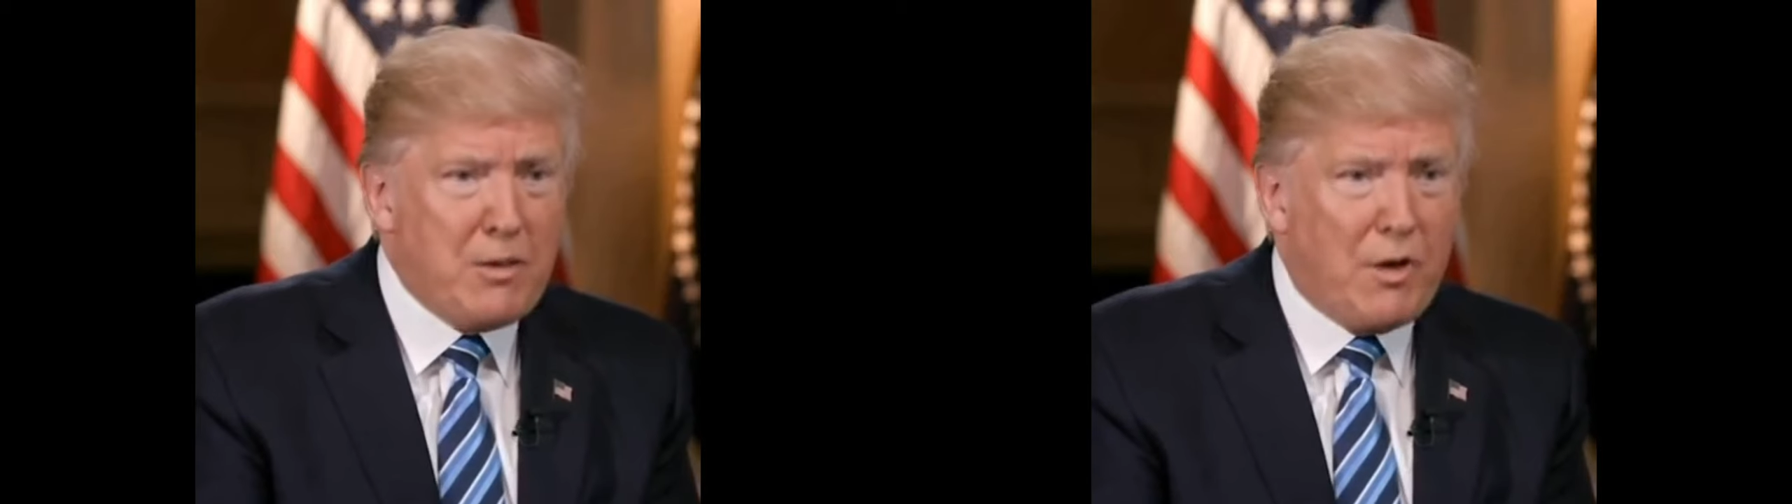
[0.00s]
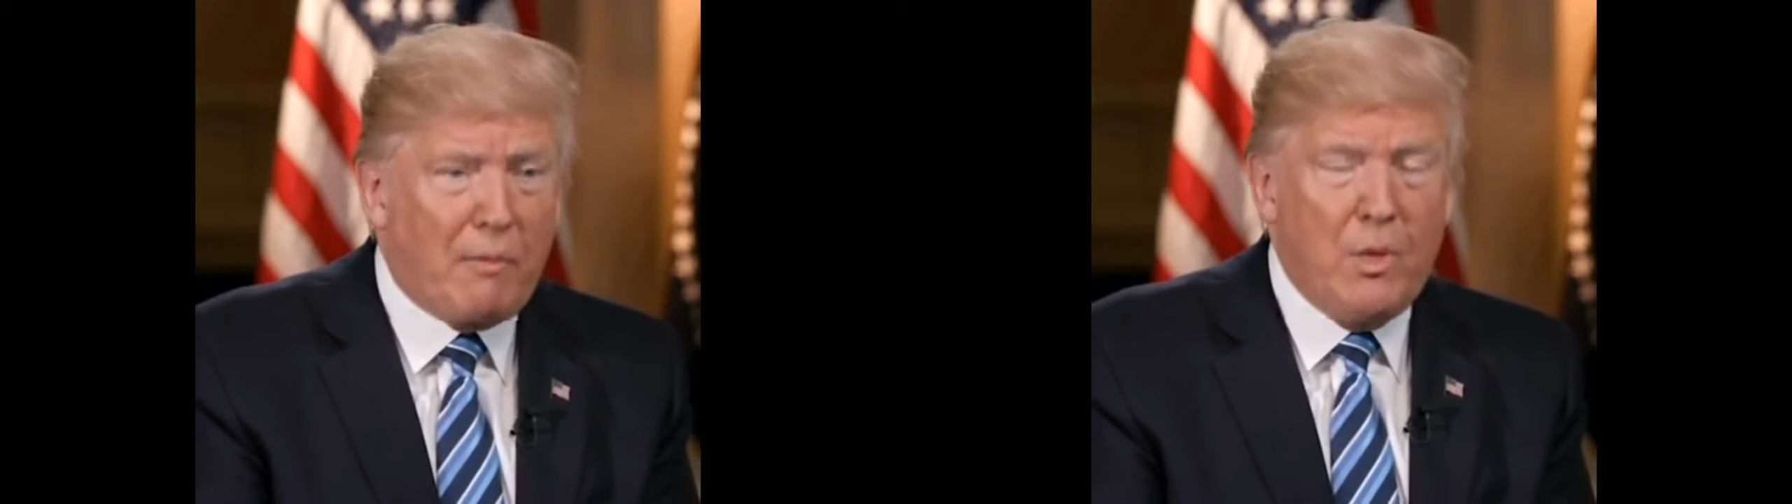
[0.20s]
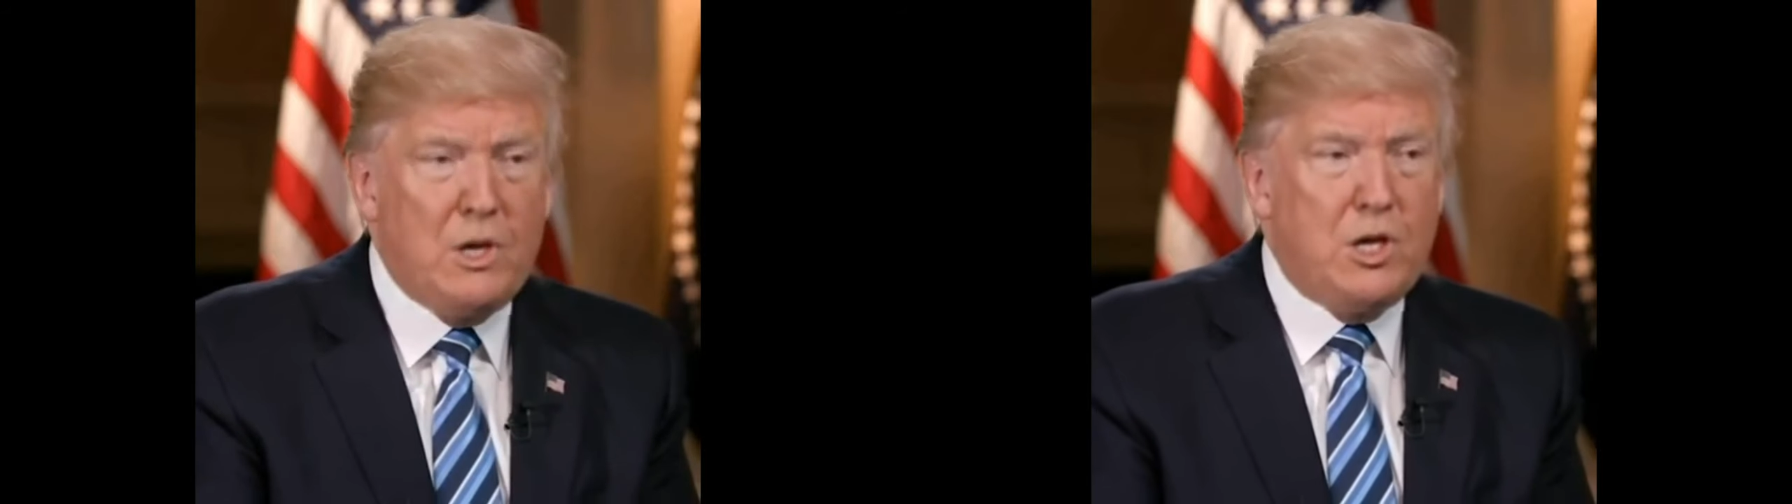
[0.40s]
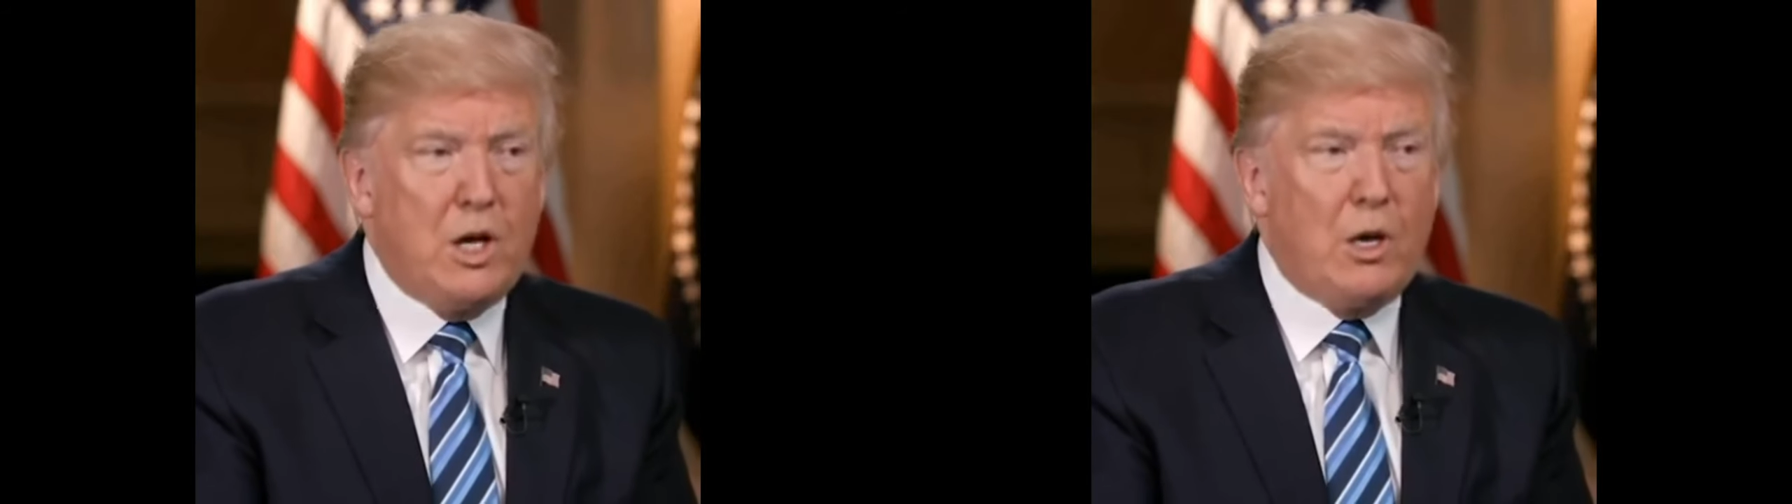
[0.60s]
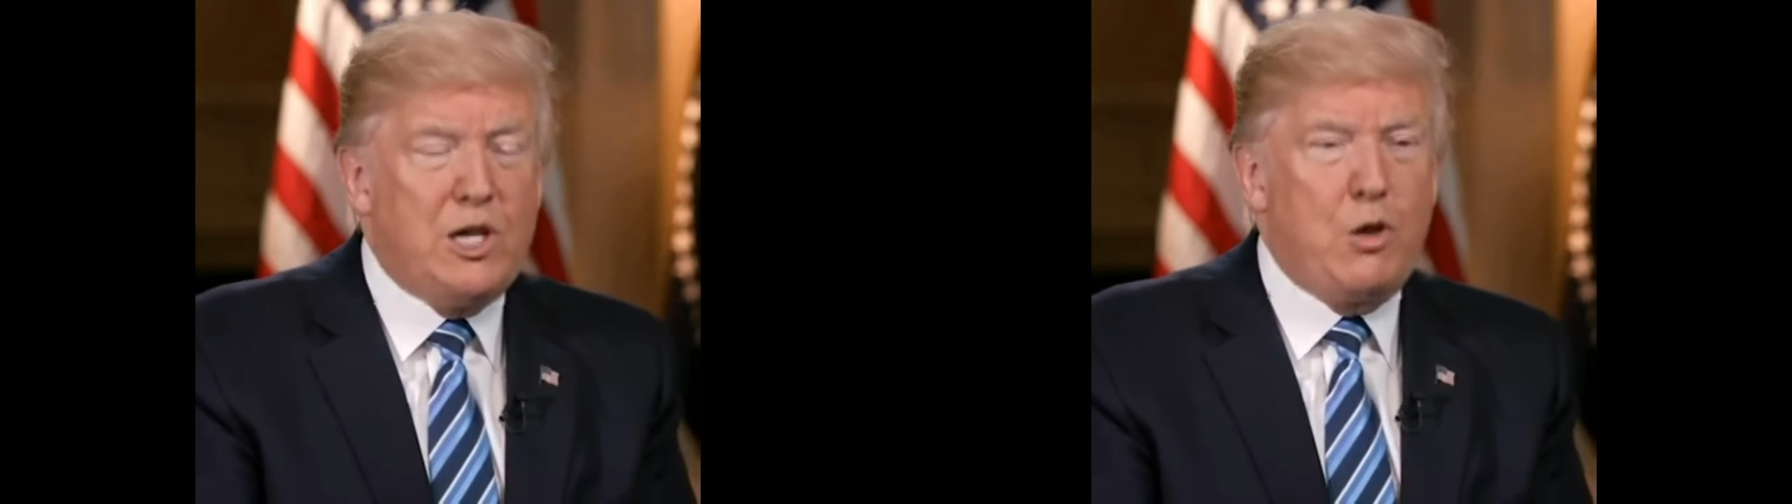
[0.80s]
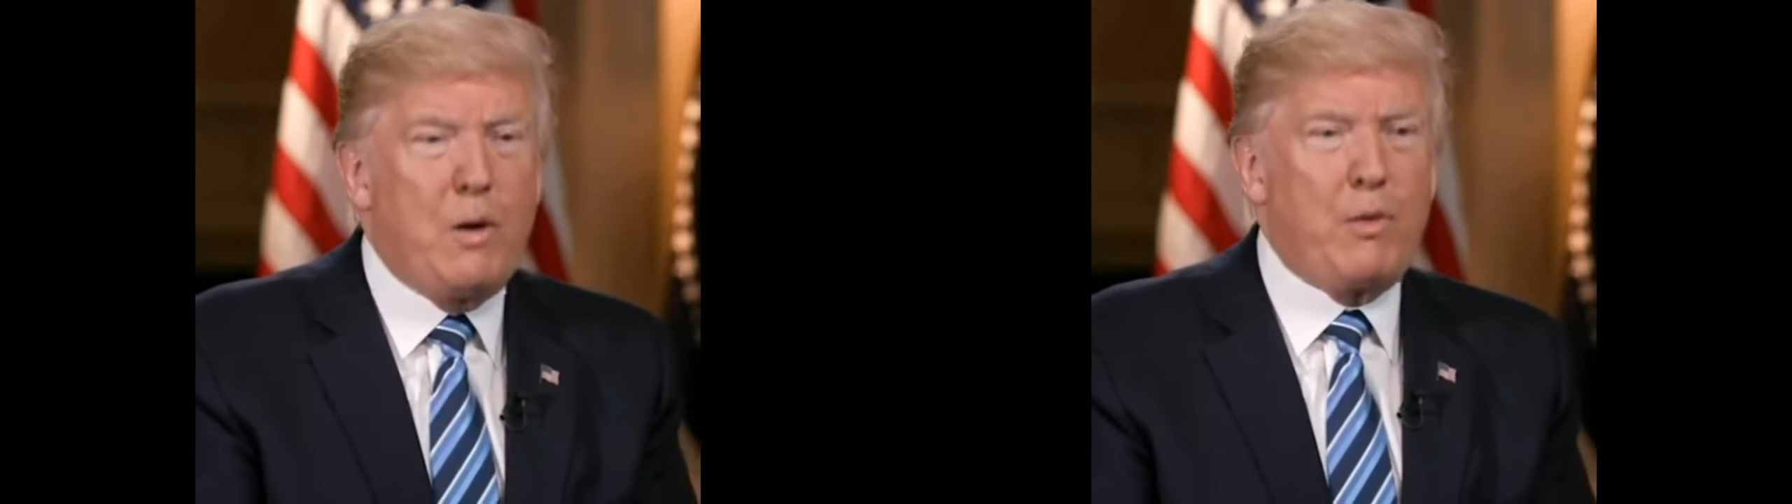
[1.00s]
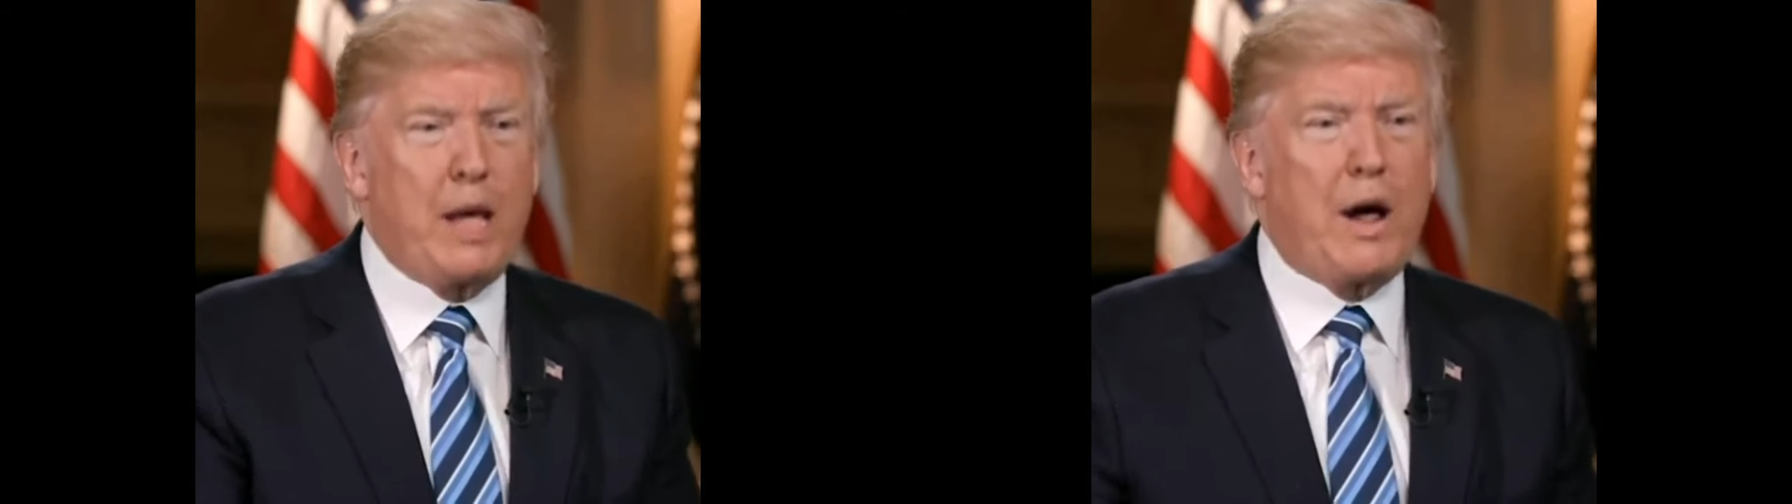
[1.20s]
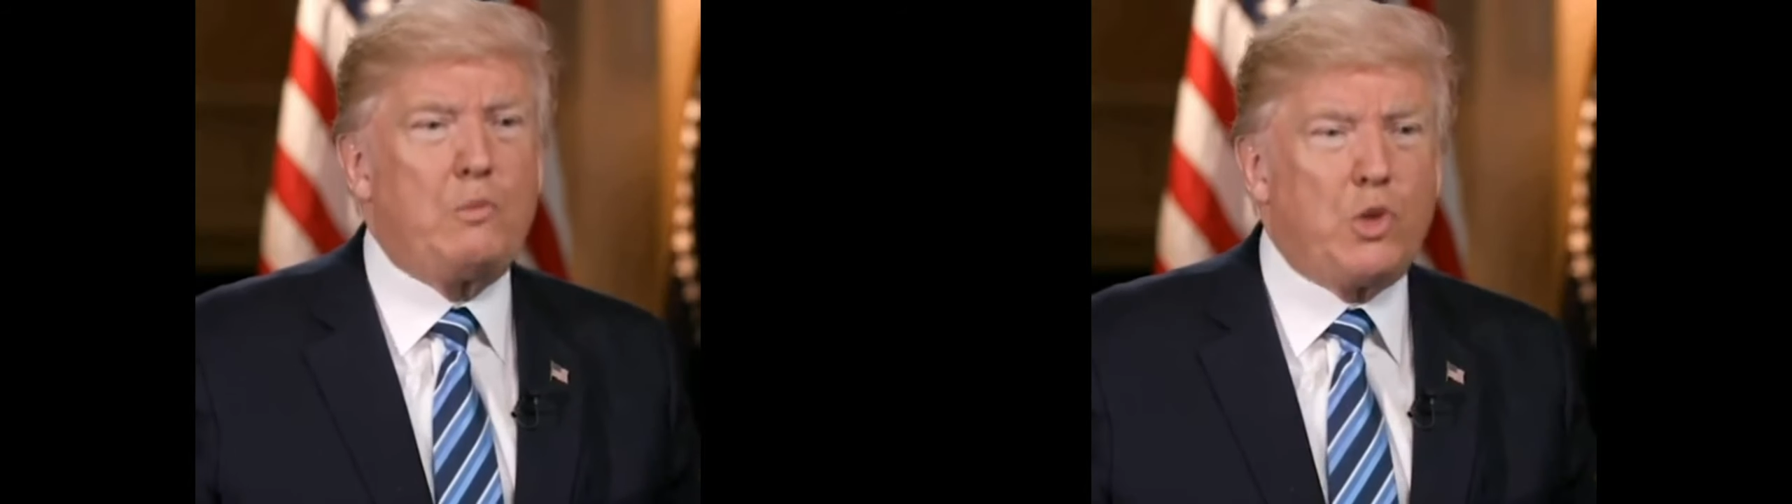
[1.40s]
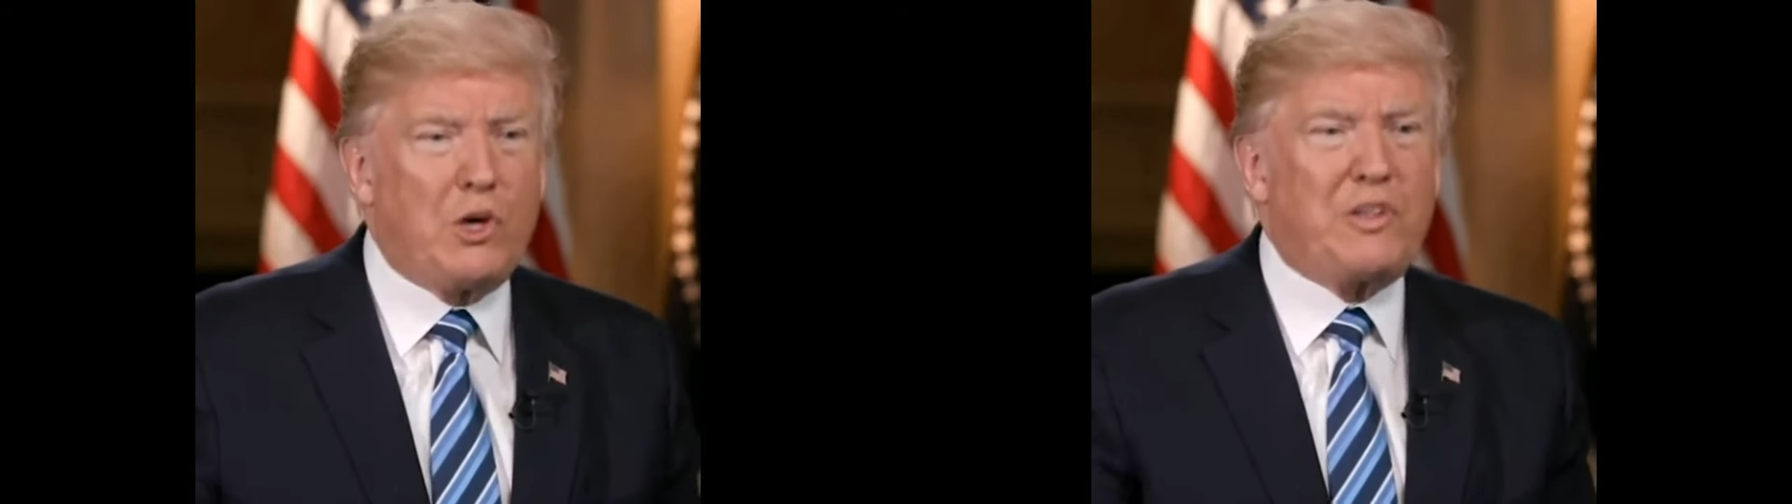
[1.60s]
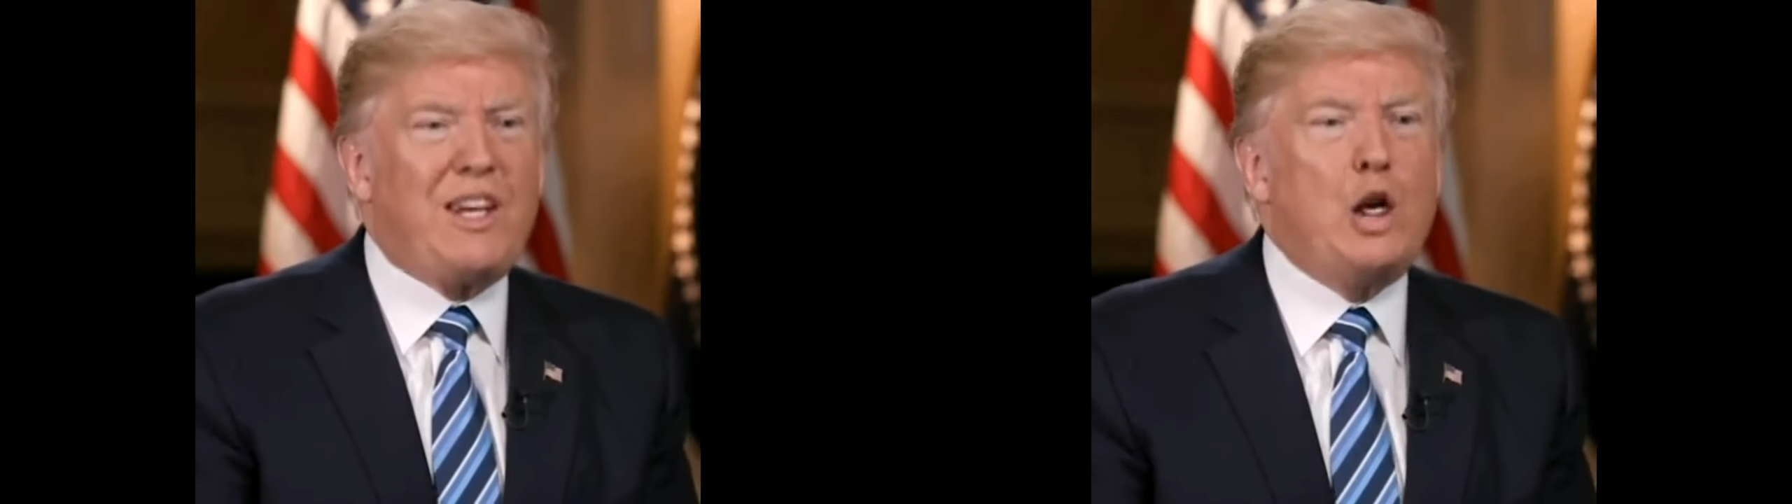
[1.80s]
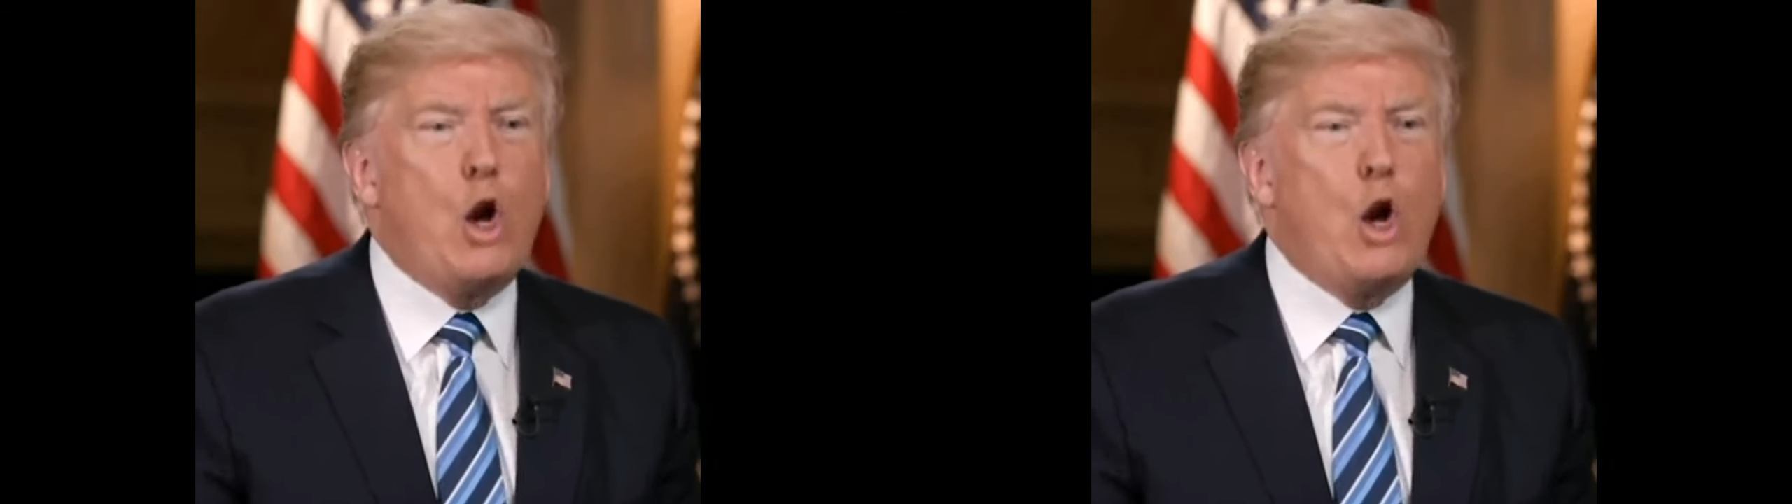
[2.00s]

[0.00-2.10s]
Trumpus, your soon to be emperor,